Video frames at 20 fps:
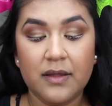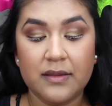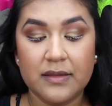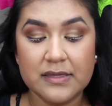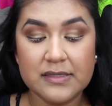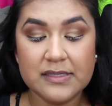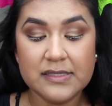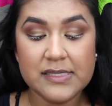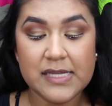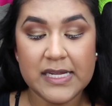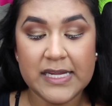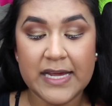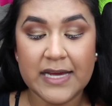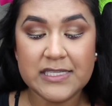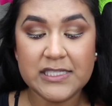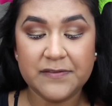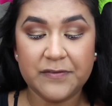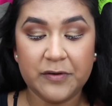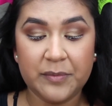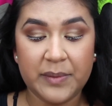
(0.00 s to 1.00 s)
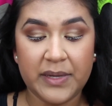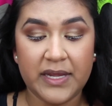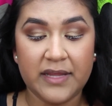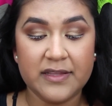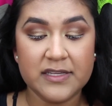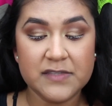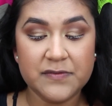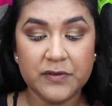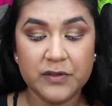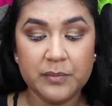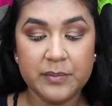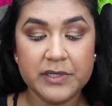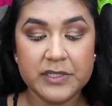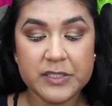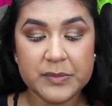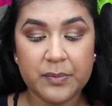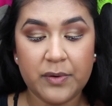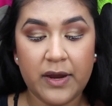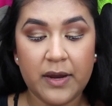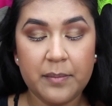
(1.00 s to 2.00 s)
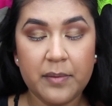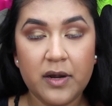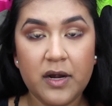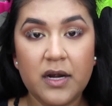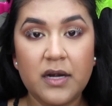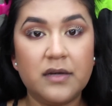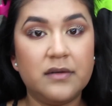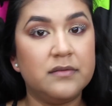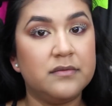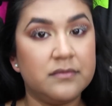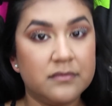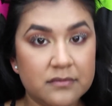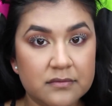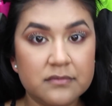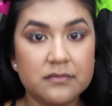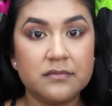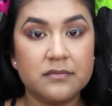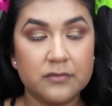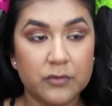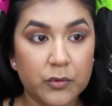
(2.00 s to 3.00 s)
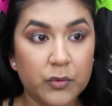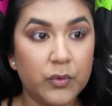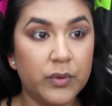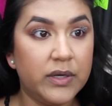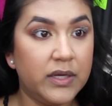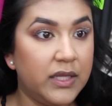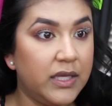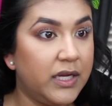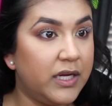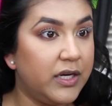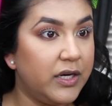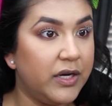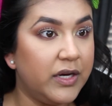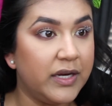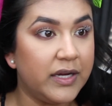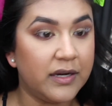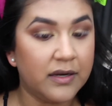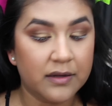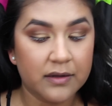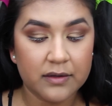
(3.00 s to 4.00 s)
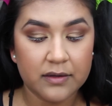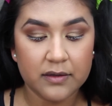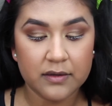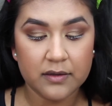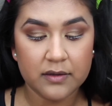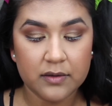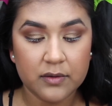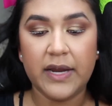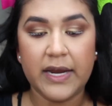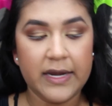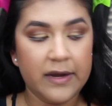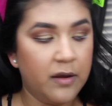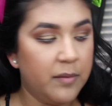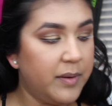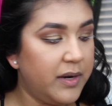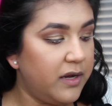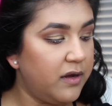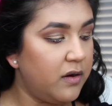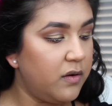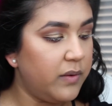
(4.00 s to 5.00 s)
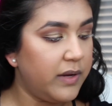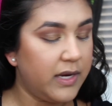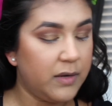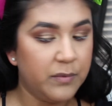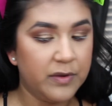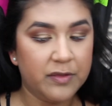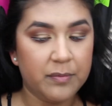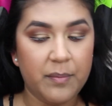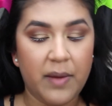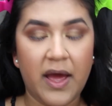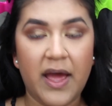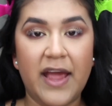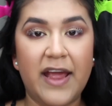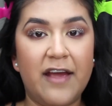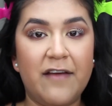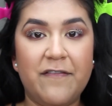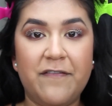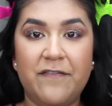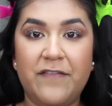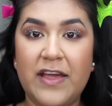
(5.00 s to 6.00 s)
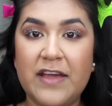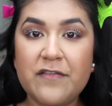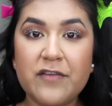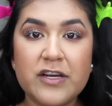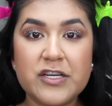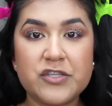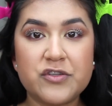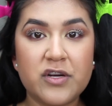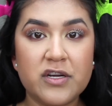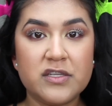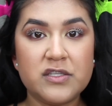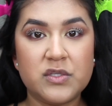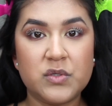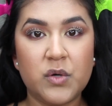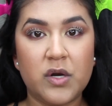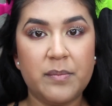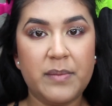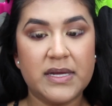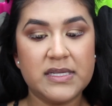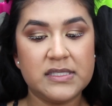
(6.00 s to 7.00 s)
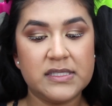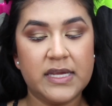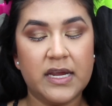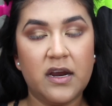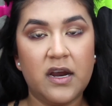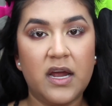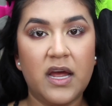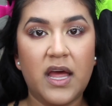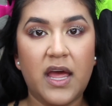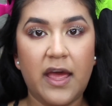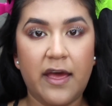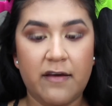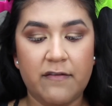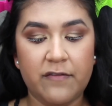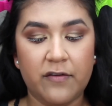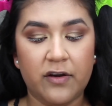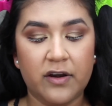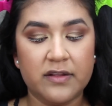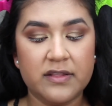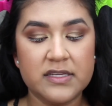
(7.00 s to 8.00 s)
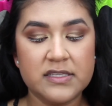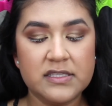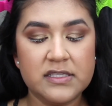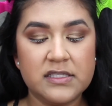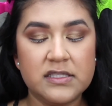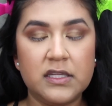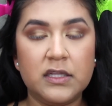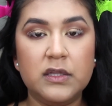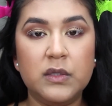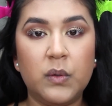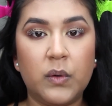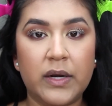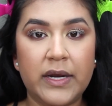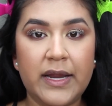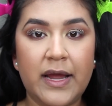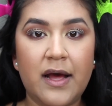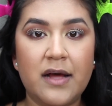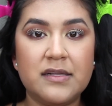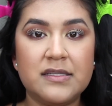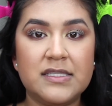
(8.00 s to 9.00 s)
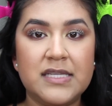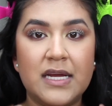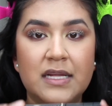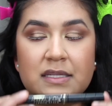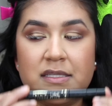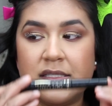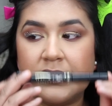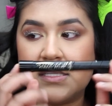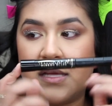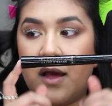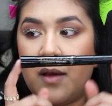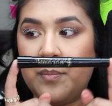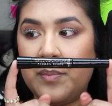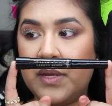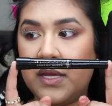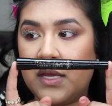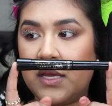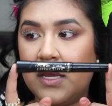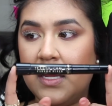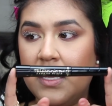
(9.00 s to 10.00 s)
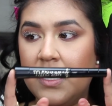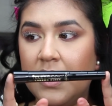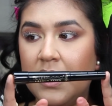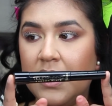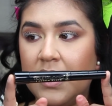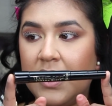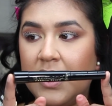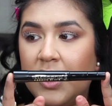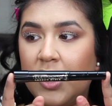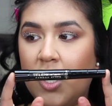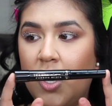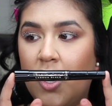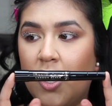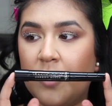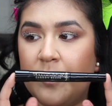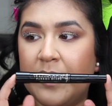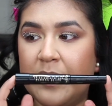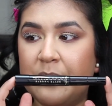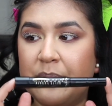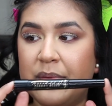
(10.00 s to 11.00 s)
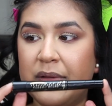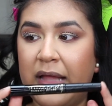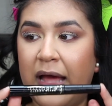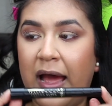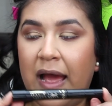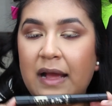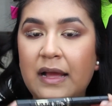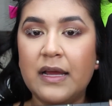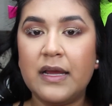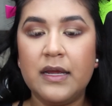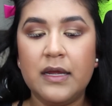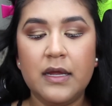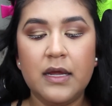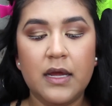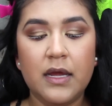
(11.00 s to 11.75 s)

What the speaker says: This is a yes for me. This voluminous primer, really good. Right, now I'm gonna go in with my favorite drugstore mascara ever. This is the L'Oreal Telescopic in Carbon Black.